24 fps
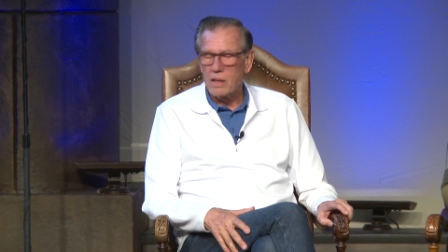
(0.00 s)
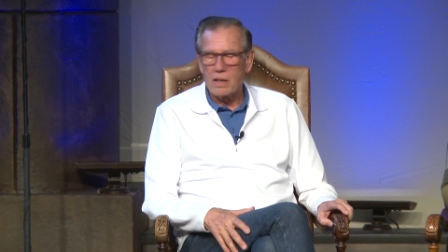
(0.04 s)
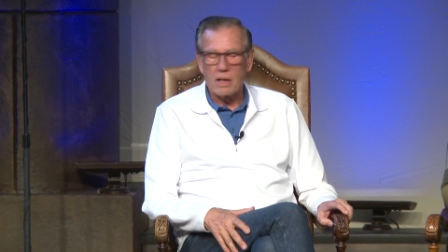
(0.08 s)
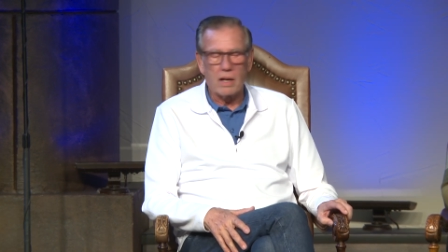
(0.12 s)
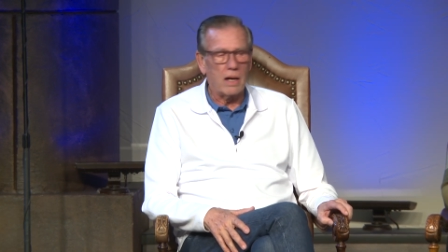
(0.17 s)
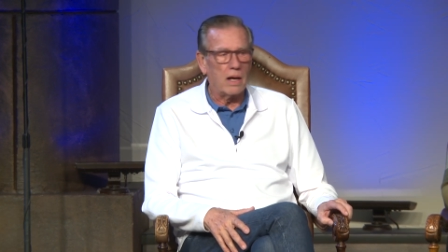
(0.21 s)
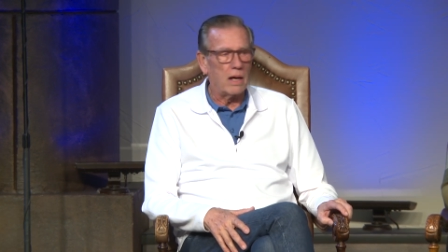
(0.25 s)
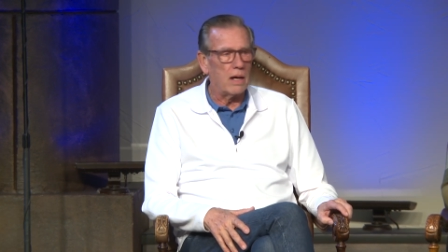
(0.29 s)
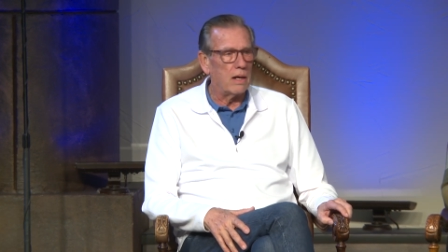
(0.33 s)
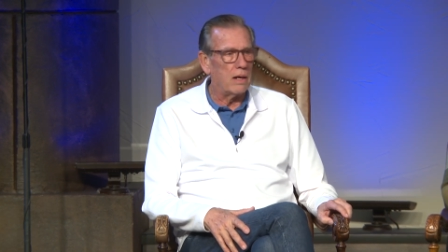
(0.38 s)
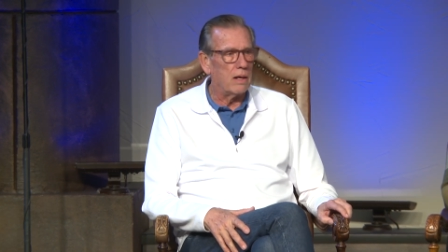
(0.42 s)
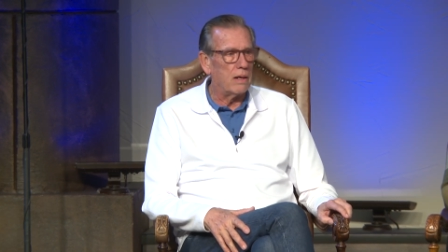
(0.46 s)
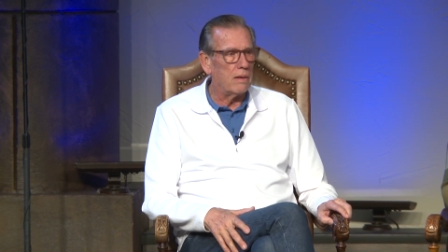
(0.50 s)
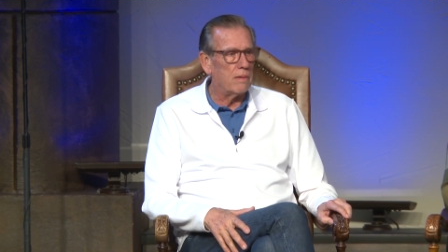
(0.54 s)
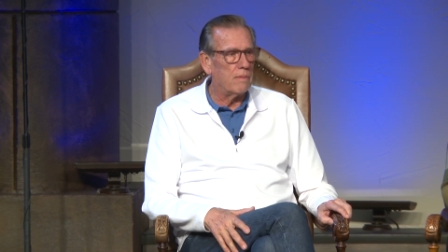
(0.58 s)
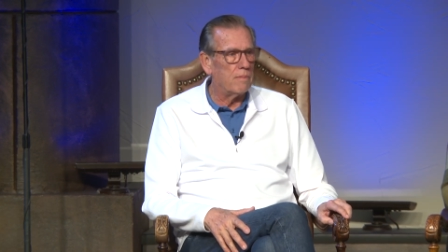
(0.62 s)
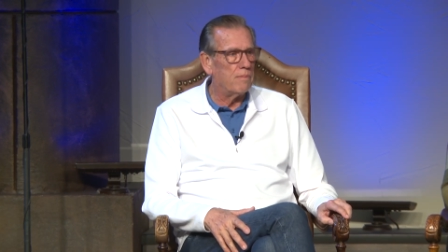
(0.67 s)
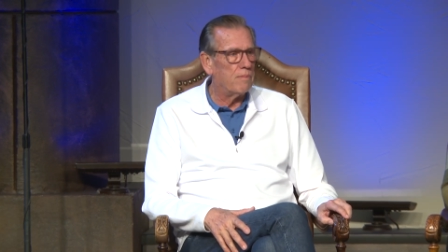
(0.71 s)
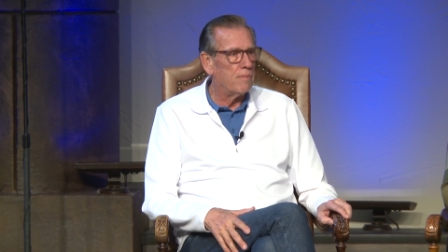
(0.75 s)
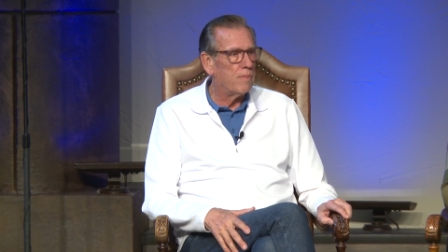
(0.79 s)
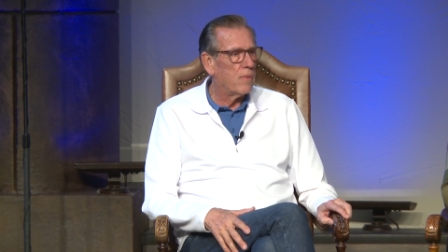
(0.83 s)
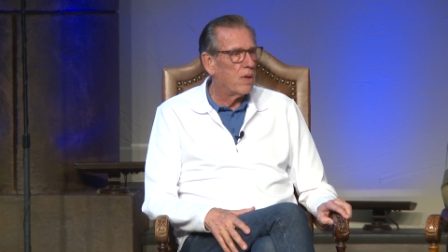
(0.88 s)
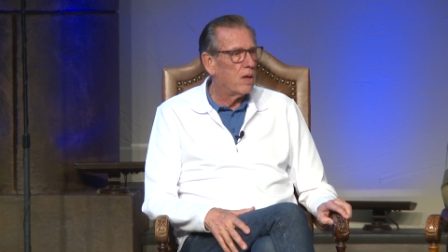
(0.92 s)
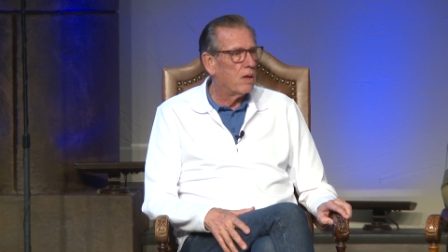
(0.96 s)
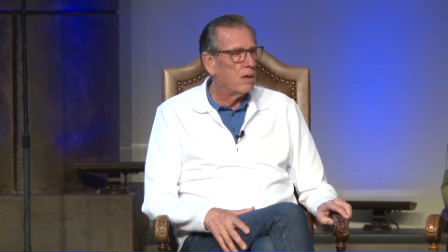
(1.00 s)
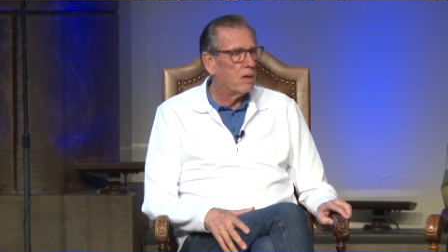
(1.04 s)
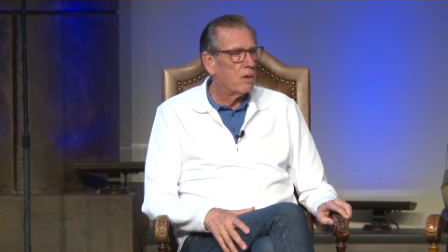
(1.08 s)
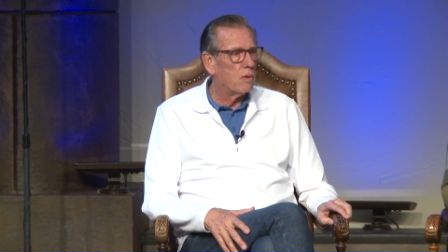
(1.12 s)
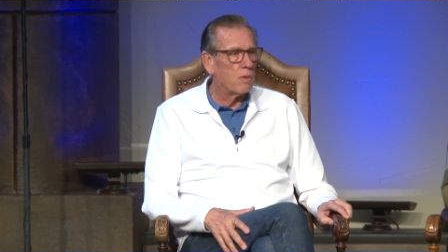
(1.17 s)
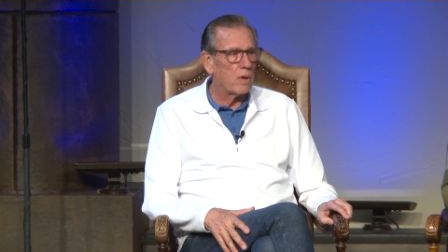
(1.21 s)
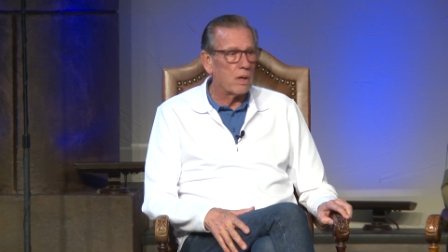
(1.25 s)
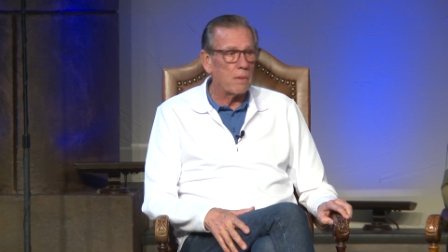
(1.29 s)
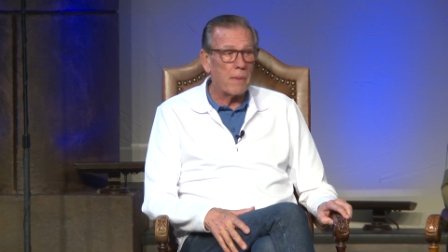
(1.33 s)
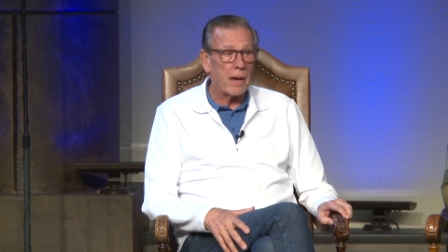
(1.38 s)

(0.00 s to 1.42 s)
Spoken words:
What